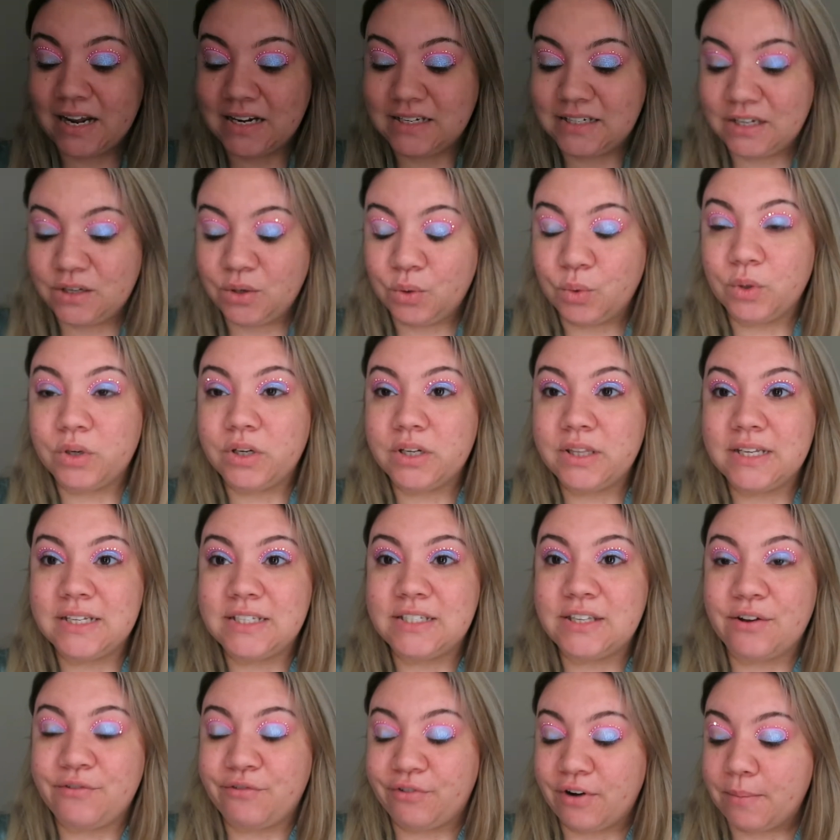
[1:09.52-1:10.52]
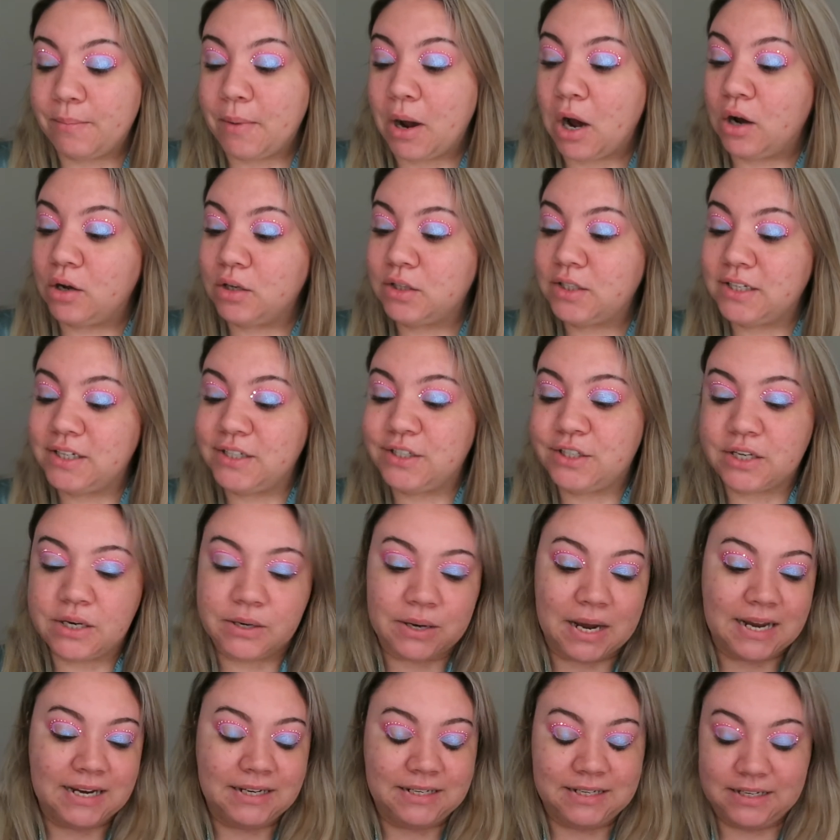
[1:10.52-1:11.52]
I did order this from Ulta,
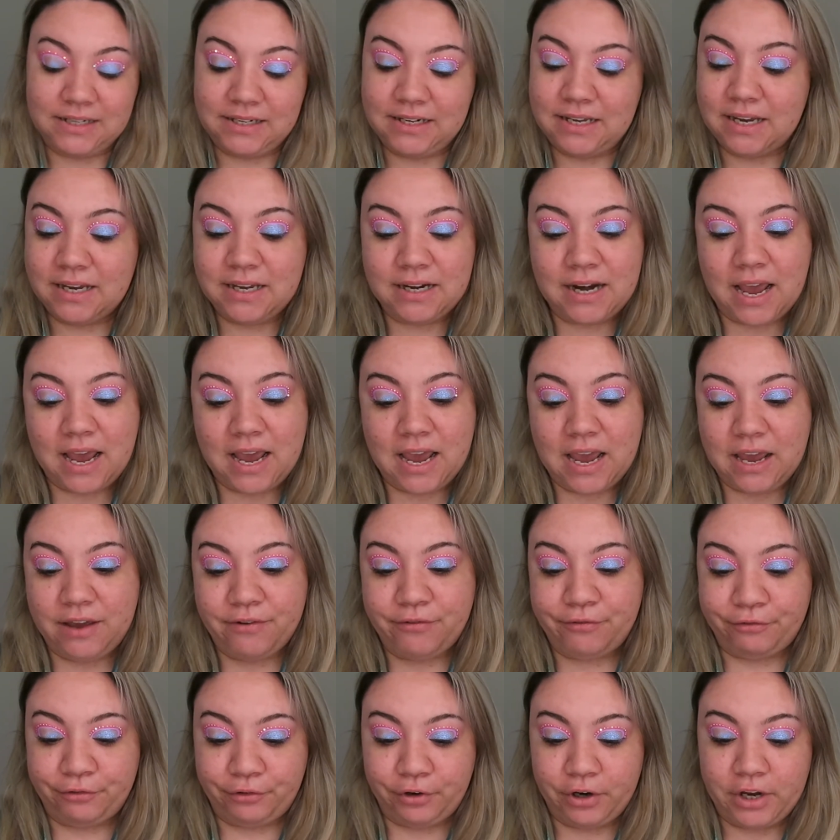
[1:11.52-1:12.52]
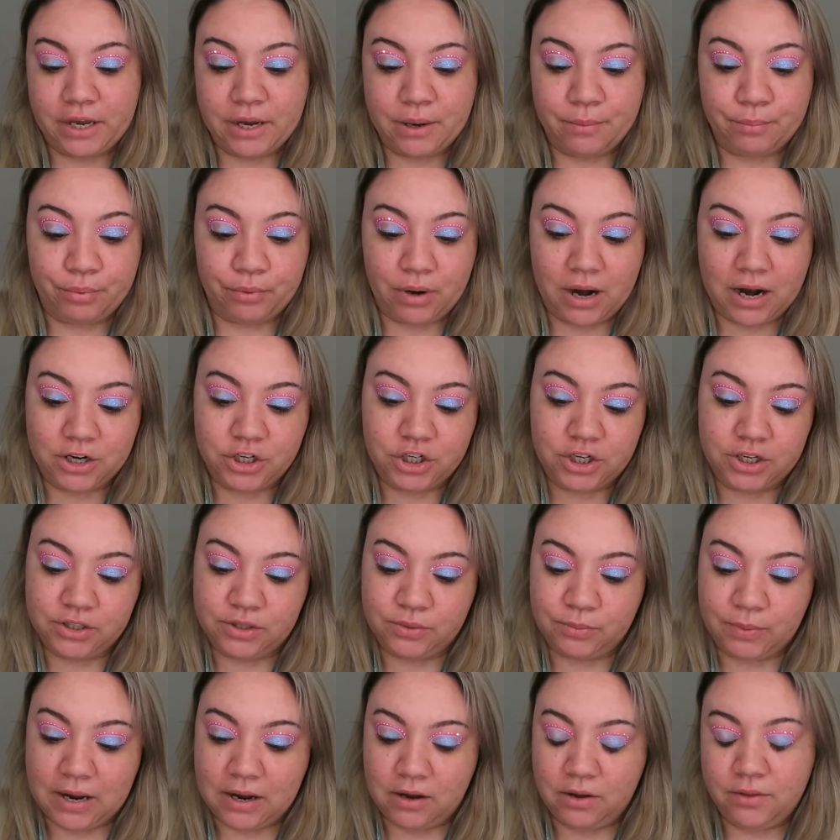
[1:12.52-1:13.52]
so I did get a free brush
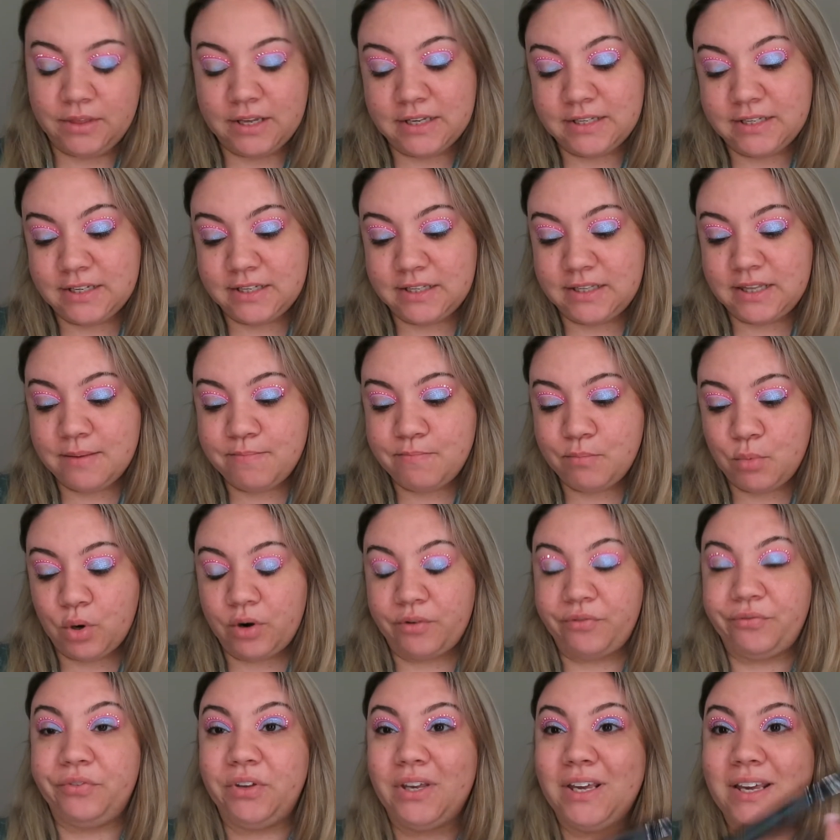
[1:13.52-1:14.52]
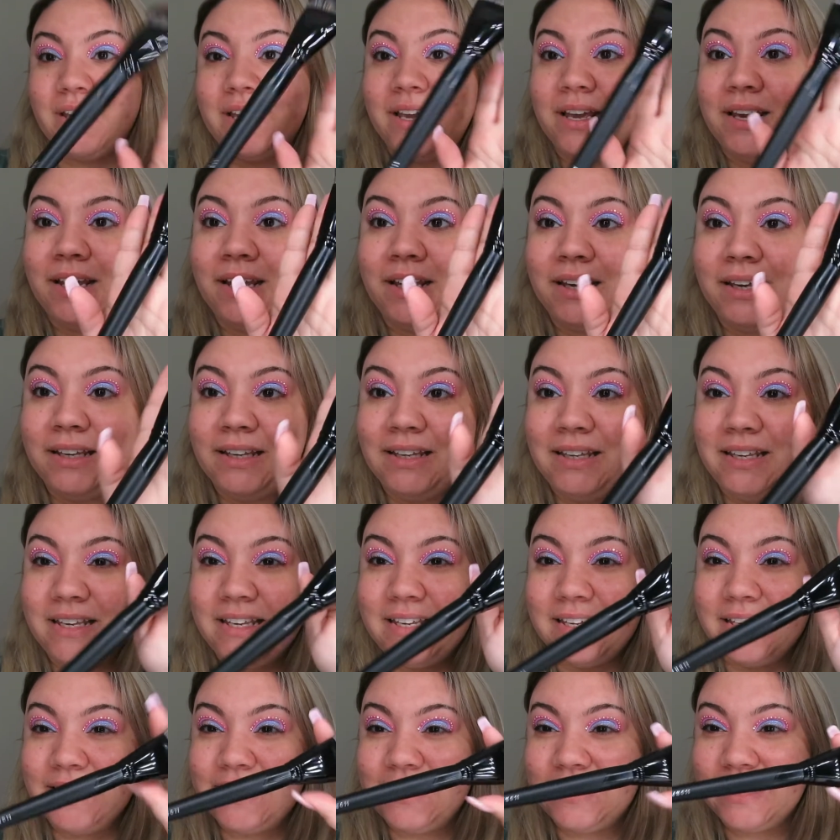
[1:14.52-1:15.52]
as well, and this is the Morphe
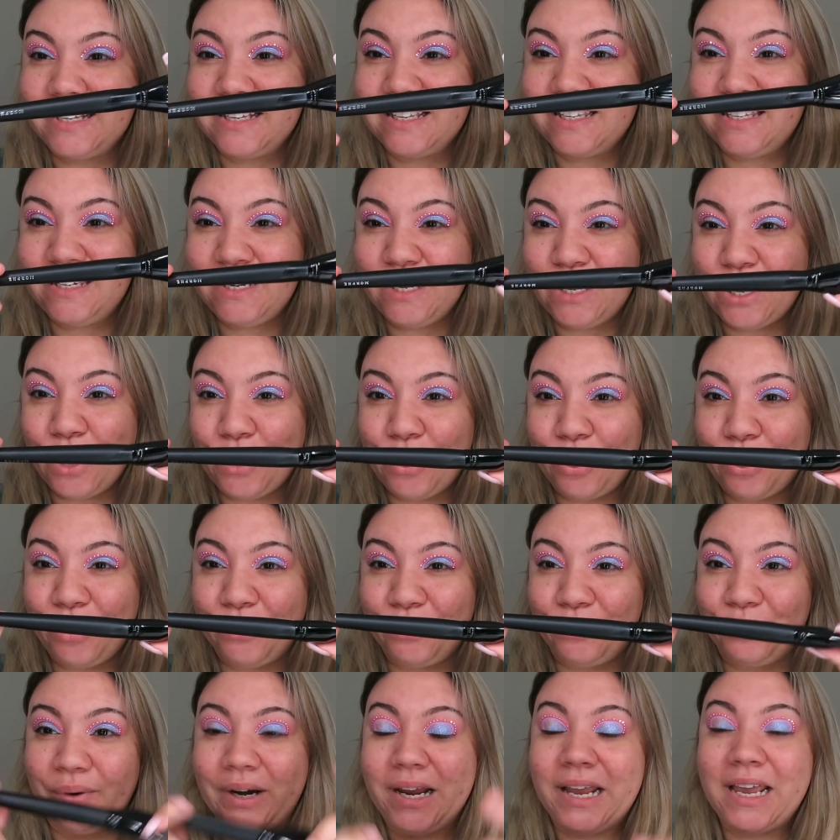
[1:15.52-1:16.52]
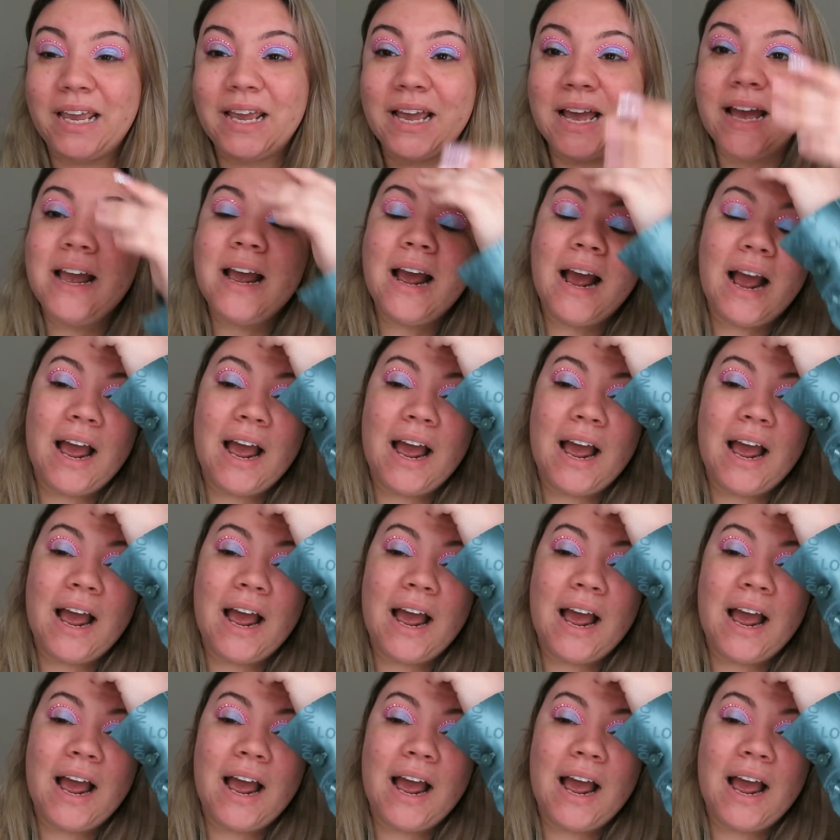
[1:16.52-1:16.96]
E63.